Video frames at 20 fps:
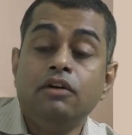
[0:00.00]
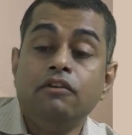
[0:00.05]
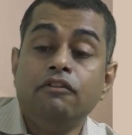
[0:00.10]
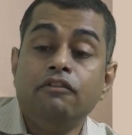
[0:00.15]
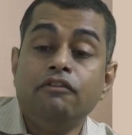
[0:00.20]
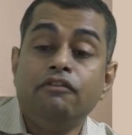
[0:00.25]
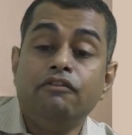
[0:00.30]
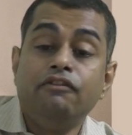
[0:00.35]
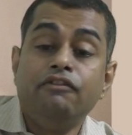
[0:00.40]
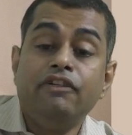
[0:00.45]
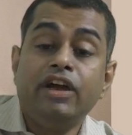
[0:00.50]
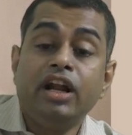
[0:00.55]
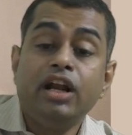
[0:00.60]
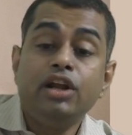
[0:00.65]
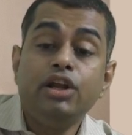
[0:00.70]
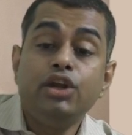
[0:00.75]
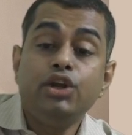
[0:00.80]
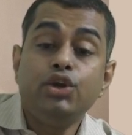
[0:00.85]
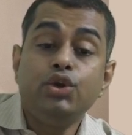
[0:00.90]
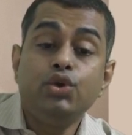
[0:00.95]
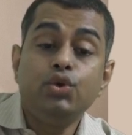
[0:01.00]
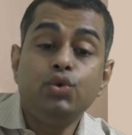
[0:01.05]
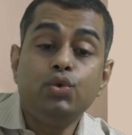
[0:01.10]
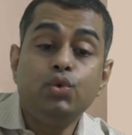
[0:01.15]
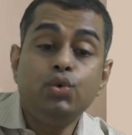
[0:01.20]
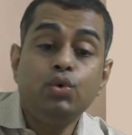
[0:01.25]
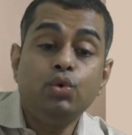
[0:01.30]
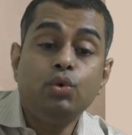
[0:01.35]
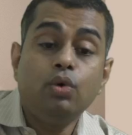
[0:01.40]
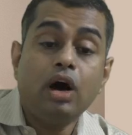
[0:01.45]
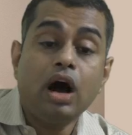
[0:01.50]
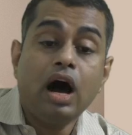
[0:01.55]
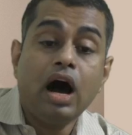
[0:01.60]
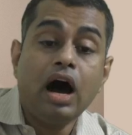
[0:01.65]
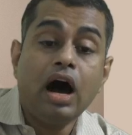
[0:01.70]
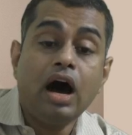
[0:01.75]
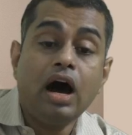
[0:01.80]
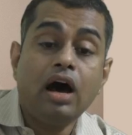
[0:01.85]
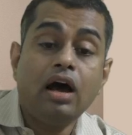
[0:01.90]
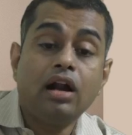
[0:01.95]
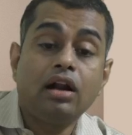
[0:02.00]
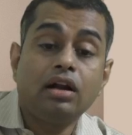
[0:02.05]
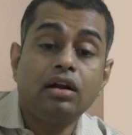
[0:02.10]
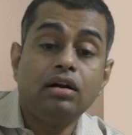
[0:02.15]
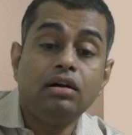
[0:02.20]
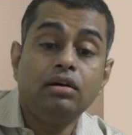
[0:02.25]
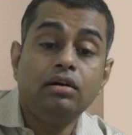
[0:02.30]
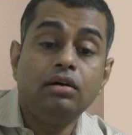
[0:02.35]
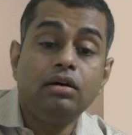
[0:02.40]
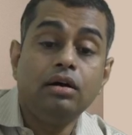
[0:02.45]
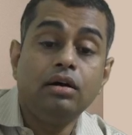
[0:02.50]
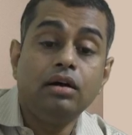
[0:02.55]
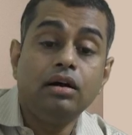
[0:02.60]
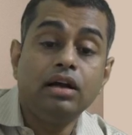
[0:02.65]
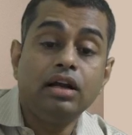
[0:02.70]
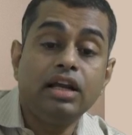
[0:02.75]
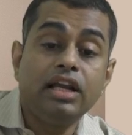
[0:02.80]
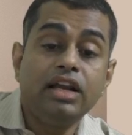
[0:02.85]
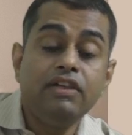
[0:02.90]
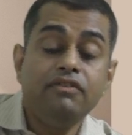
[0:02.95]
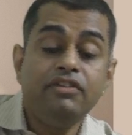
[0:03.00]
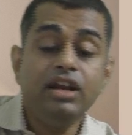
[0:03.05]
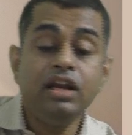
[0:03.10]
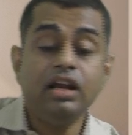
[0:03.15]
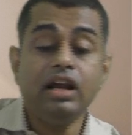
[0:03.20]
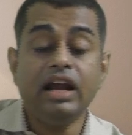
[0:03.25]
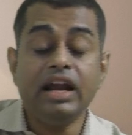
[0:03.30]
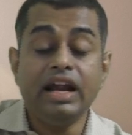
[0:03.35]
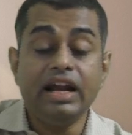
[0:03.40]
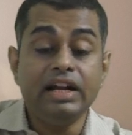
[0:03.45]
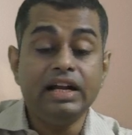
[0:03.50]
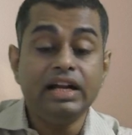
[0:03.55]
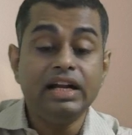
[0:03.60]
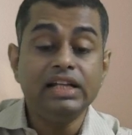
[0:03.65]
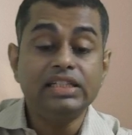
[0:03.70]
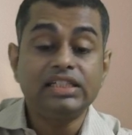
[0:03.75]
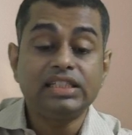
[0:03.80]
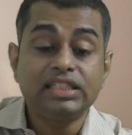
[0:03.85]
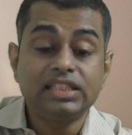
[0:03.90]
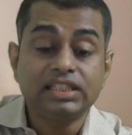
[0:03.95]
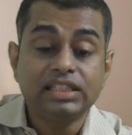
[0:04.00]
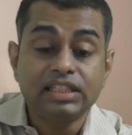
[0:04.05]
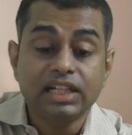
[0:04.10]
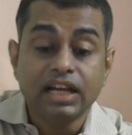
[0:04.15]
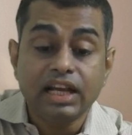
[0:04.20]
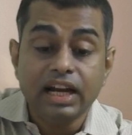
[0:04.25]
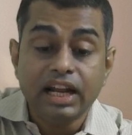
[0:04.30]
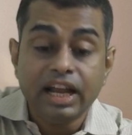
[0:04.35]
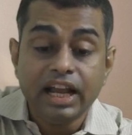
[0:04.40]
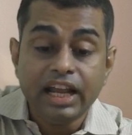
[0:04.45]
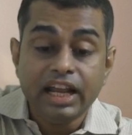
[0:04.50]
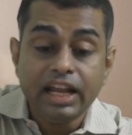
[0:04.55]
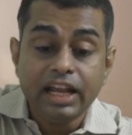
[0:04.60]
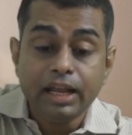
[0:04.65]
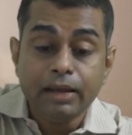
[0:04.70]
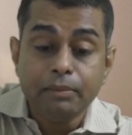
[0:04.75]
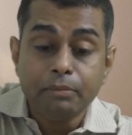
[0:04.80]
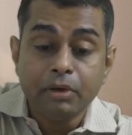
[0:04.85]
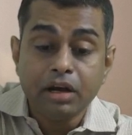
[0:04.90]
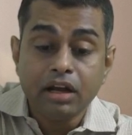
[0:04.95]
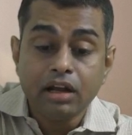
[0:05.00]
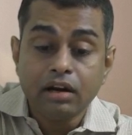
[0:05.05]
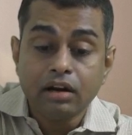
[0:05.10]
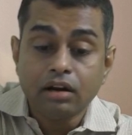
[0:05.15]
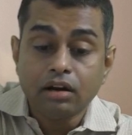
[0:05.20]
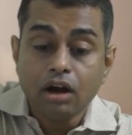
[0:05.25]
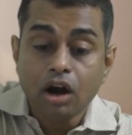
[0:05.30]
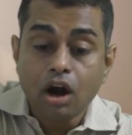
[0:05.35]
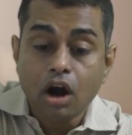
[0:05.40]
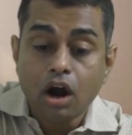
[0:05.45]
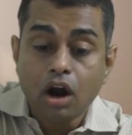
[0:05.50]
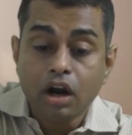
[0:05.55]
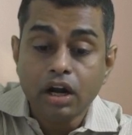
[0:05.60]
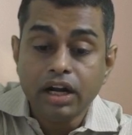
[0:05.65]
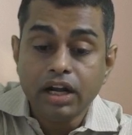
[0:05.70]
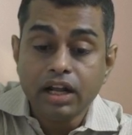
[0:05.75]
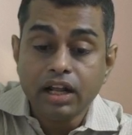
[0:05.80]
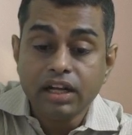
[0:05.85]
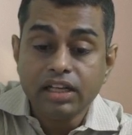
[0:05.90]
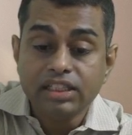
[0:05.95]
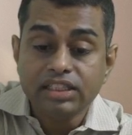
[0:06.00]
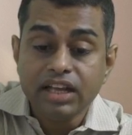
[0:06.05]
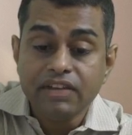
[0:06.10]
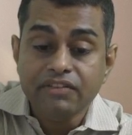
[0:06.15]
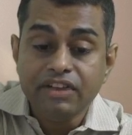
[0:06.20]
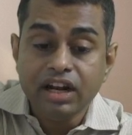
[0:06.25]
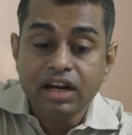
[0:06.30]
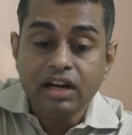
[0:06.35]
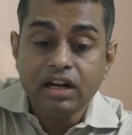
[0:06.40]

When you are giving a disclaimer, auditor is giving